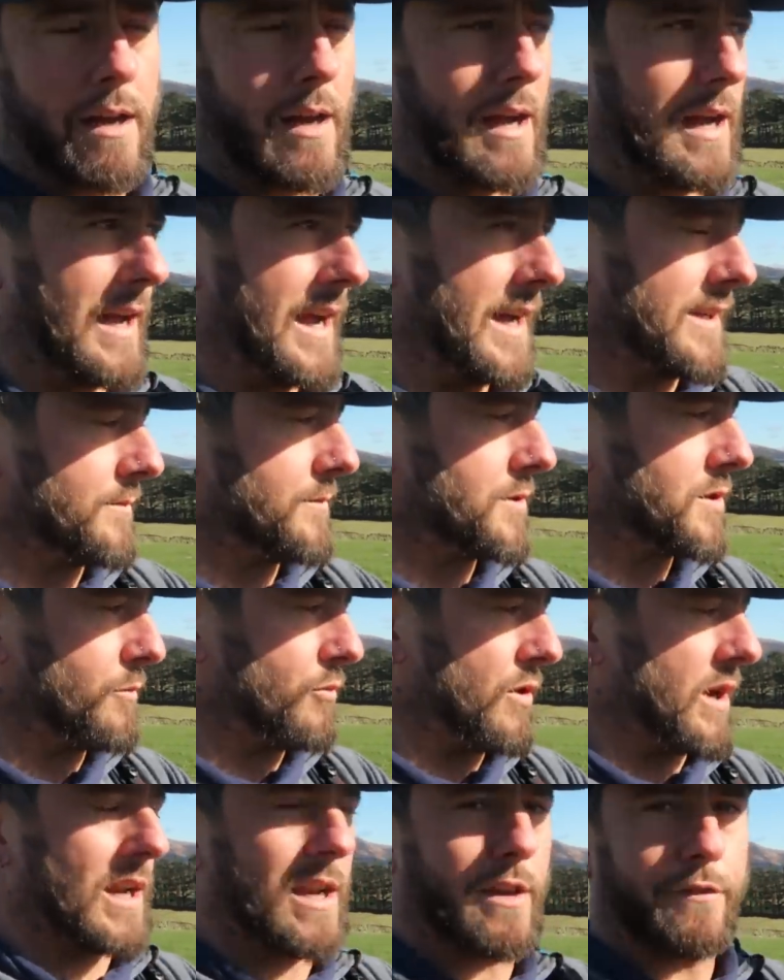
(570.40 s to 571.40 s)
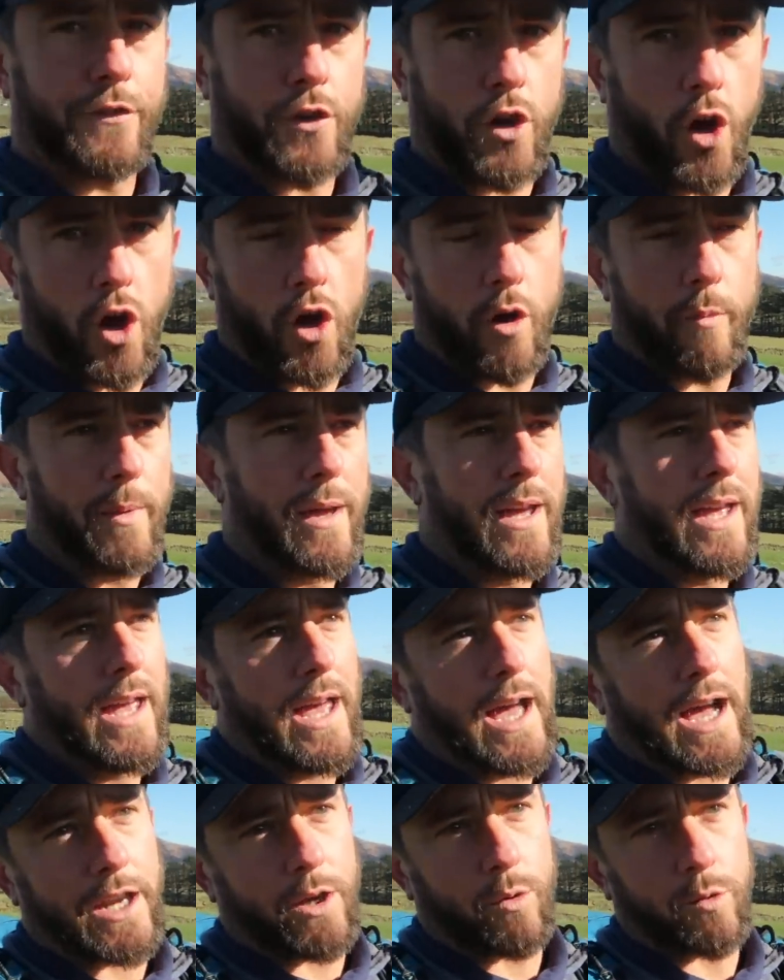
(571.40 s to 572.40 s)
I had them to bring and I forgot
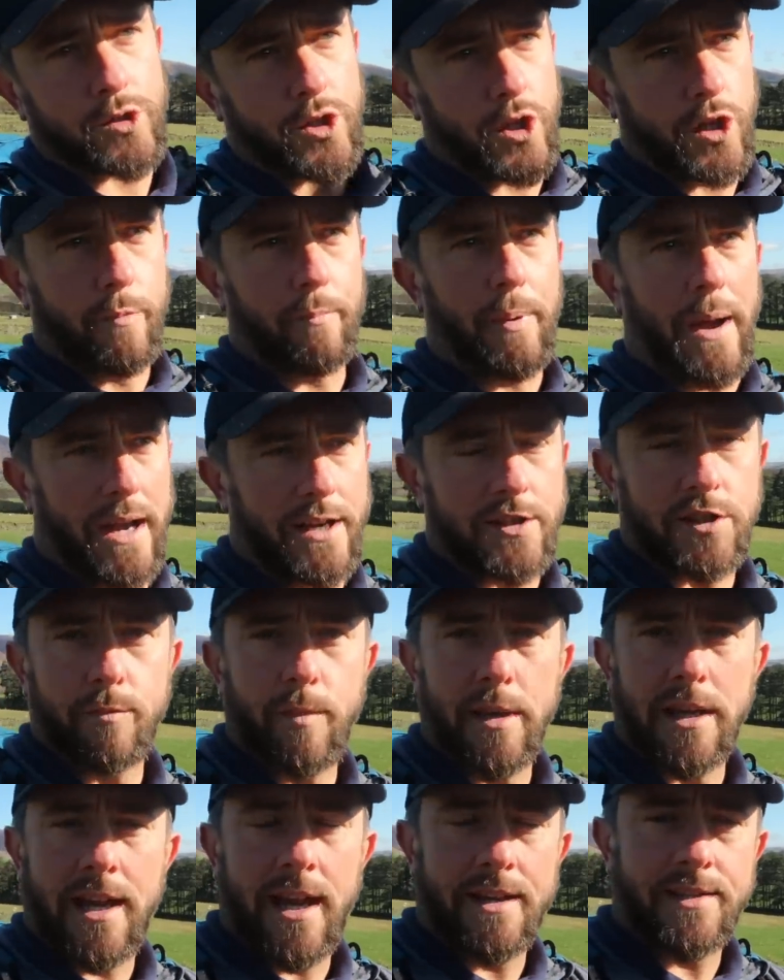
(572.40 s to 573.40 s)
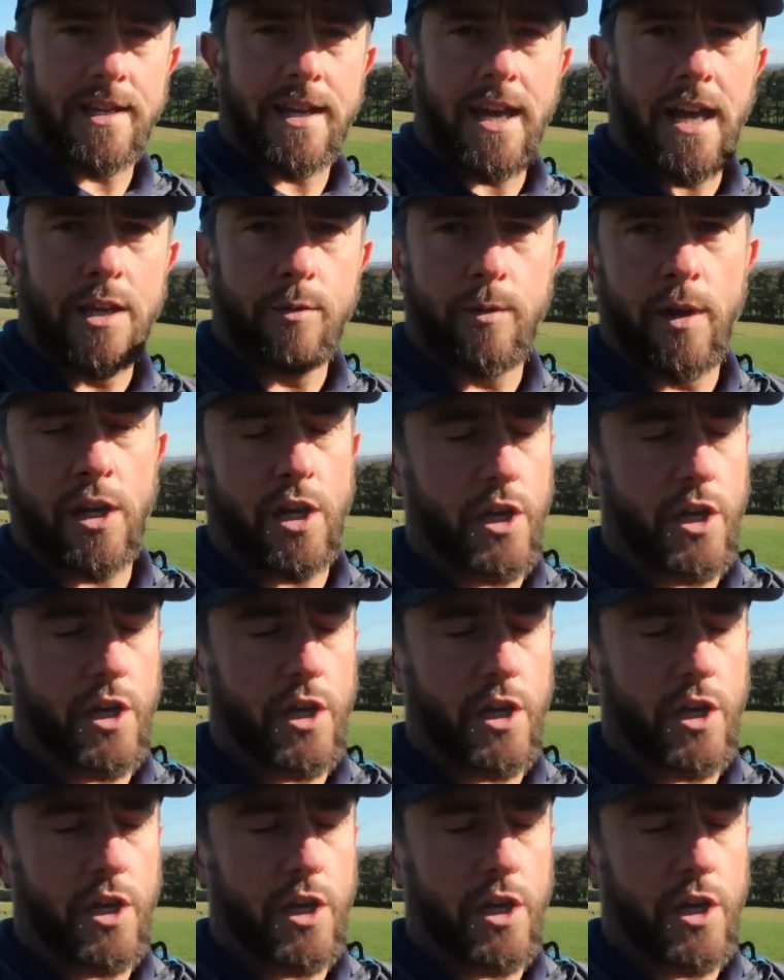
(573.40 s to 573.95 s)
them, and I was going to buy some in Keswick anyway